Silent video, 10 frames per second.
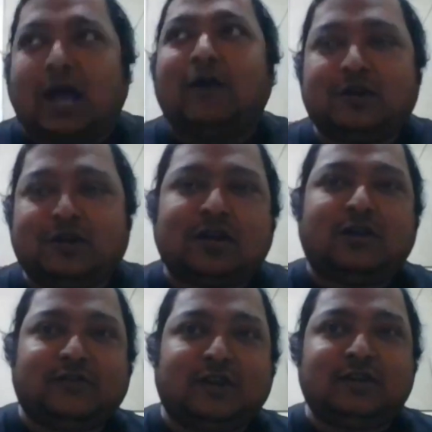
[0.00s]
with our
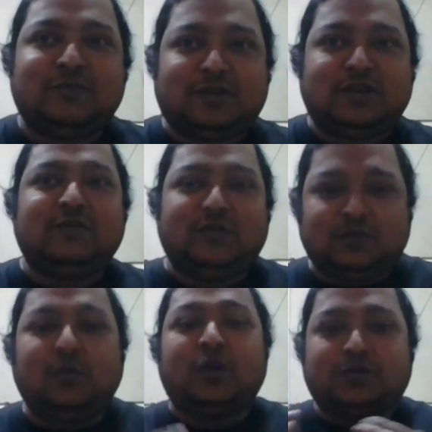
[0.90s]
craft, ultimately
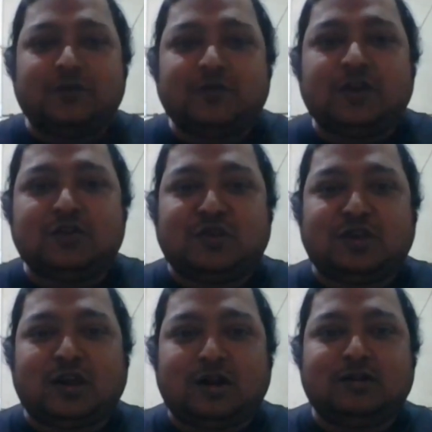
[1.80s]
with whatever we are
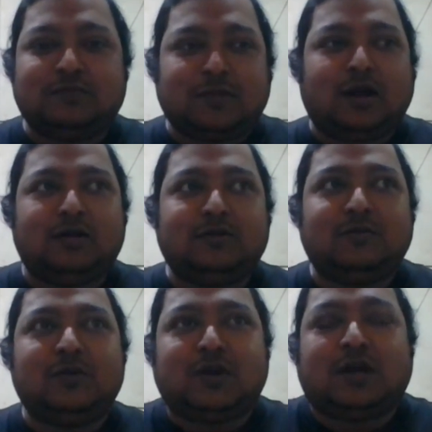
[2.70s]
doing, our
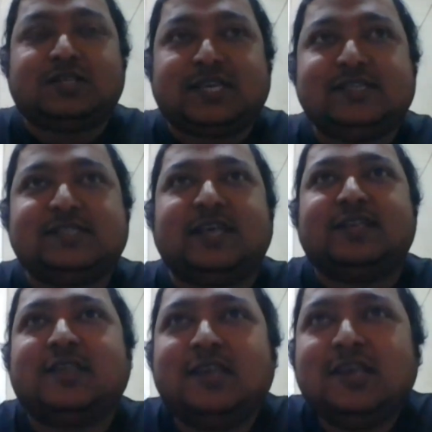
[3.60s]
what our skill
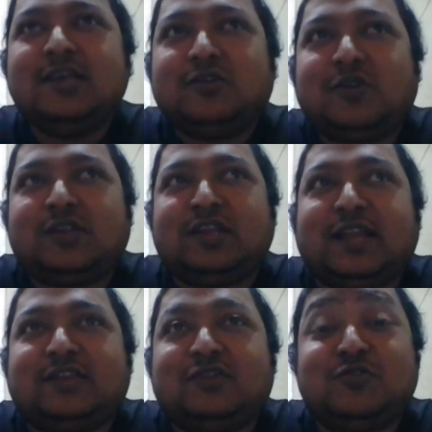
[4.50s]
sets. So I think
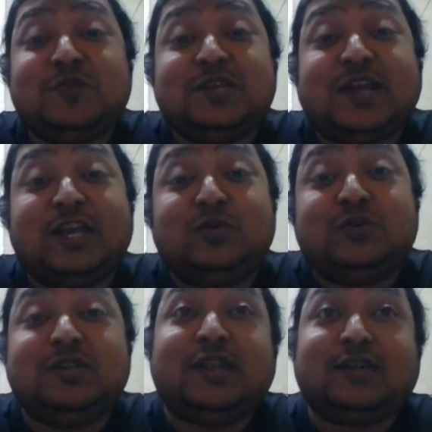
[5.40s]
that shouldn't be
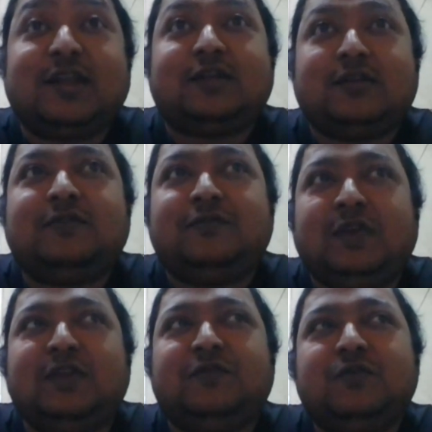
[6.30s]
diluted. That
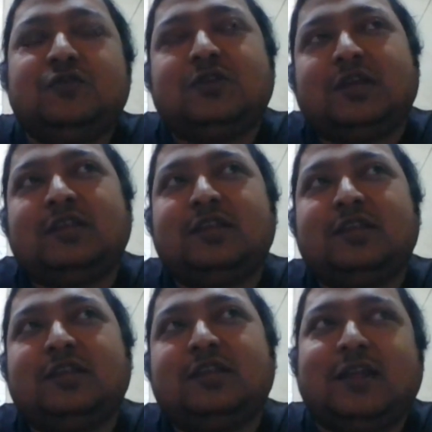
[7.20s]
in future I think
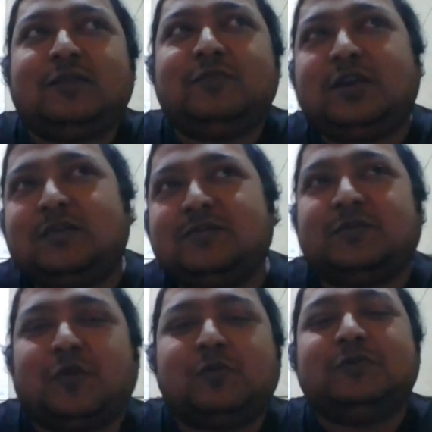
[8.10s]
that becomes
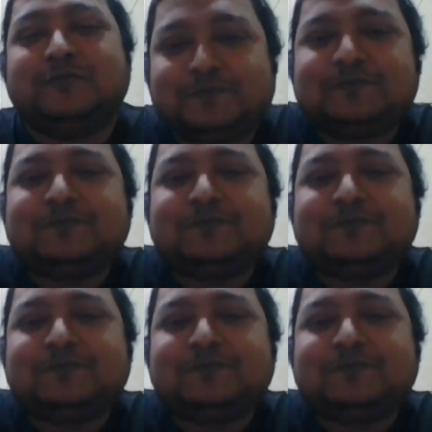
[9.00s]
a problem.